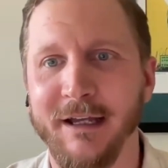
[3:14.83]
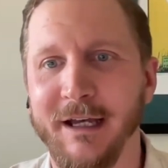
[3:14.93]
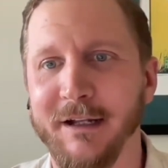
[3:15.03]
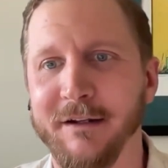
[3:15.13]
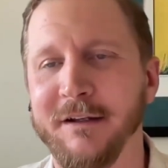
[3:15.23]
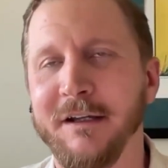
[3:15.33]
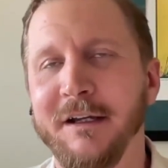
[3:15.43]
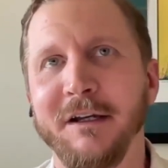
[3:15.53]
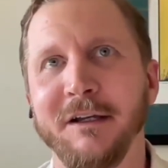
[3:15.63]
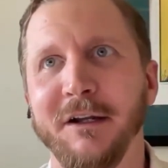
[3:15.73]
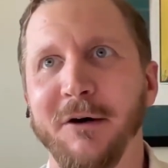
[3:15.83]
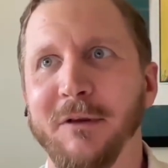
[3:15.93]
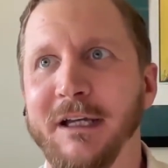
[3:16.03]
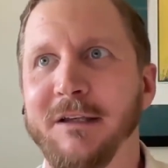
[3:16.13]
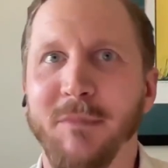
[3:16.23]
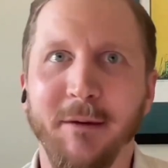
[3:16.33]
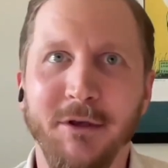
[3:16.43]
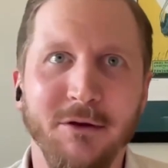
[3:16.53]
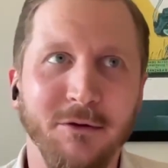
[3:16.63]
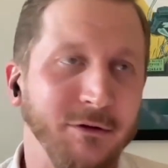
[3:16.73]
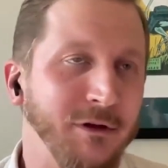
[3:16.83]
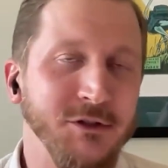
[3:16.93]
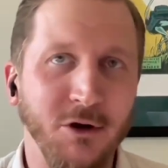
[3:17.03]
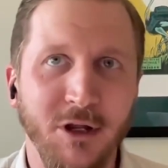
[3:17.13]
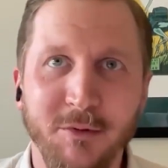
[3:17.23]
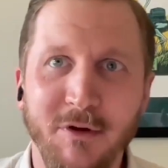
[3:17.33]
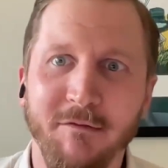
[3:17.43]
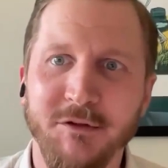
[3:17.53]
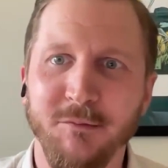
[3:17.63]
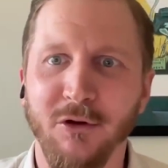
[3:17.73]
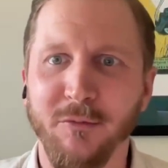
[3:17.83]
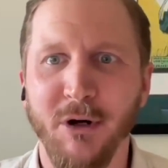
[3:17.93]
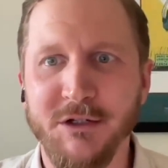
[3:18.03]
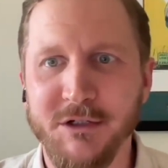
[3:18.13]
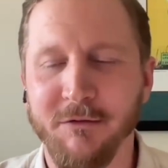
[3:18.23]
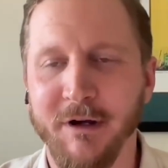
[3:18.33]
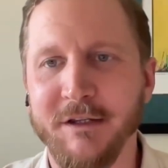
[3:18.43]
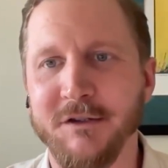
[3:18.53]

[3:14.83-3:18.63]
And maybe you're a startup, you have a smaller budget, right?